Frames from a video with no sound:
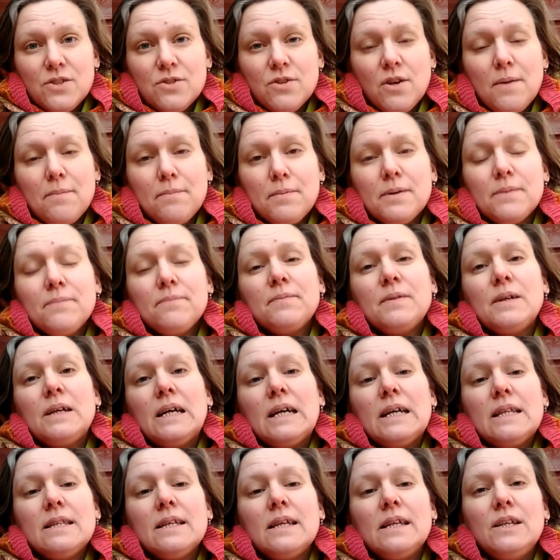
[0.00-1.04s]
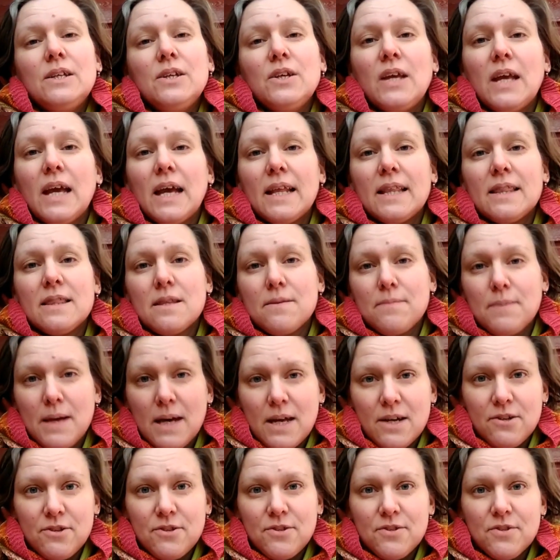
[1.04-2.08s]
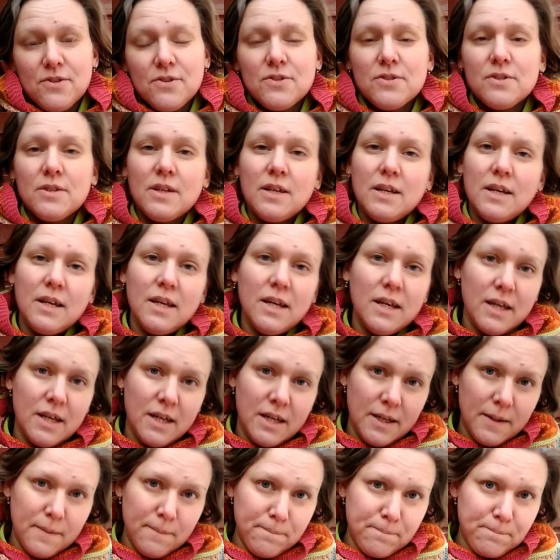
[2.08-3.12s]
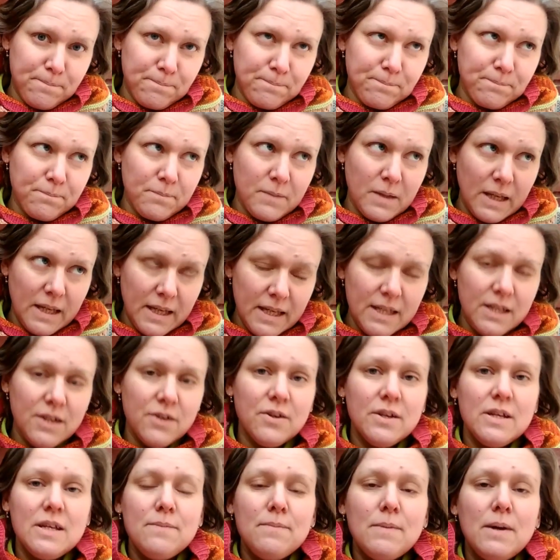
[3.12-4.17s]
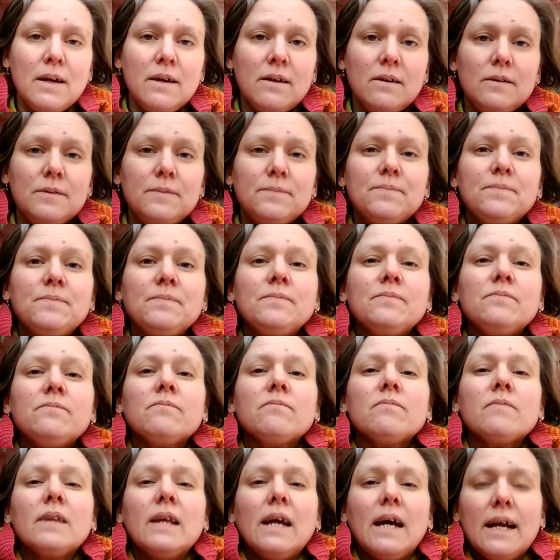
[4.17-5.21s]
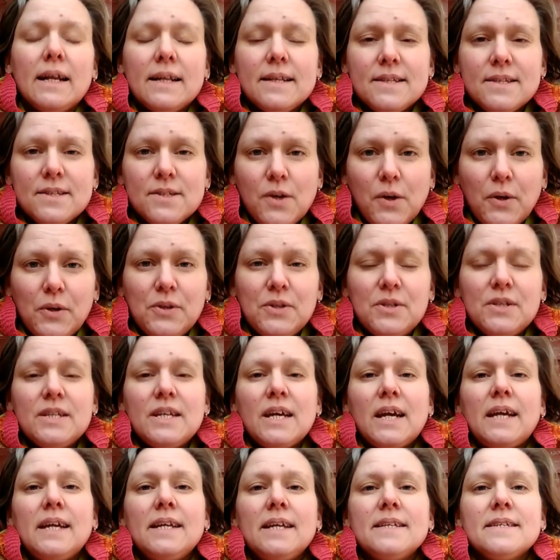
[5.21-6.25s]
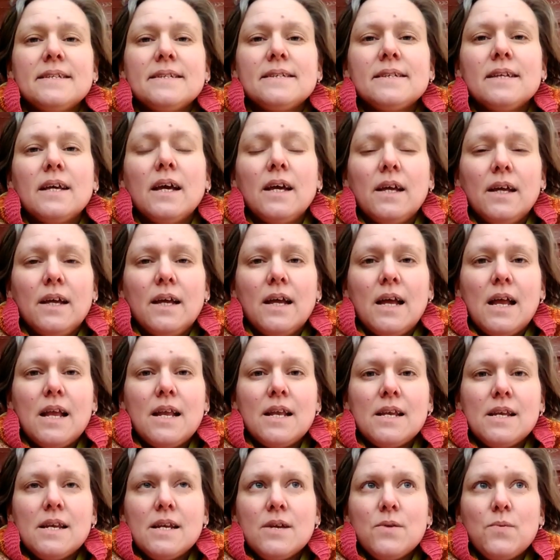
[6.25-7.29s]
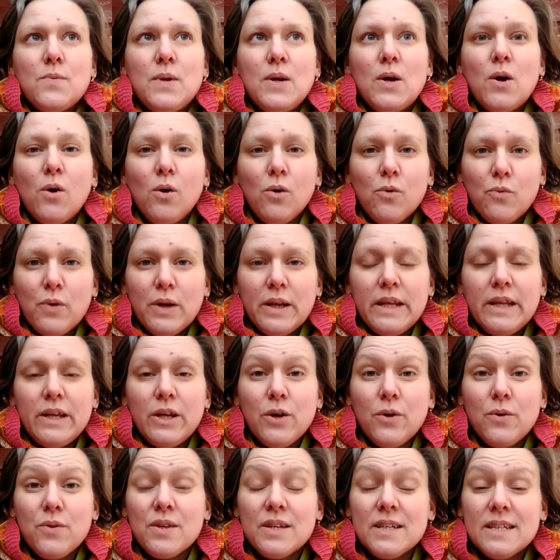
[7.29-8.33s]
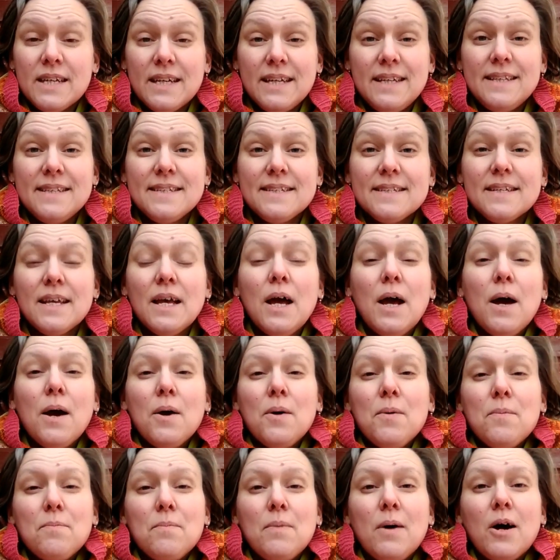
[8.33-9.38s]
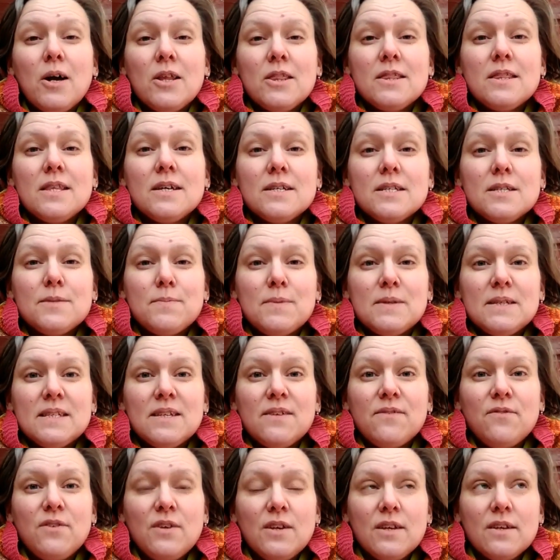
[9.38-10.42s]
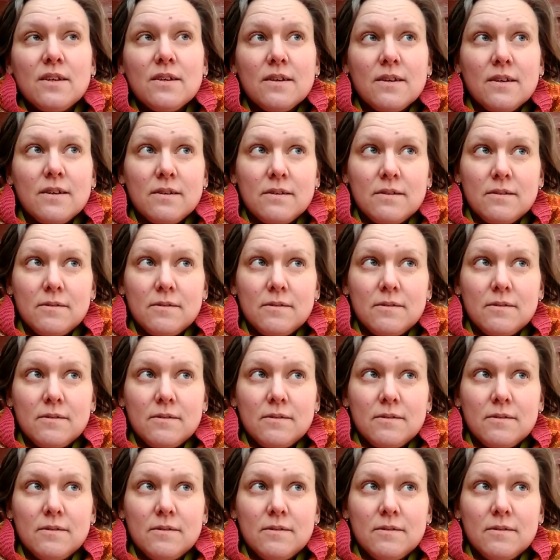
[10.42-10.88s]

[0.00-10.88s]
shop, and then you get the patterns in your email at certain dates. And we already know the dates, but the specific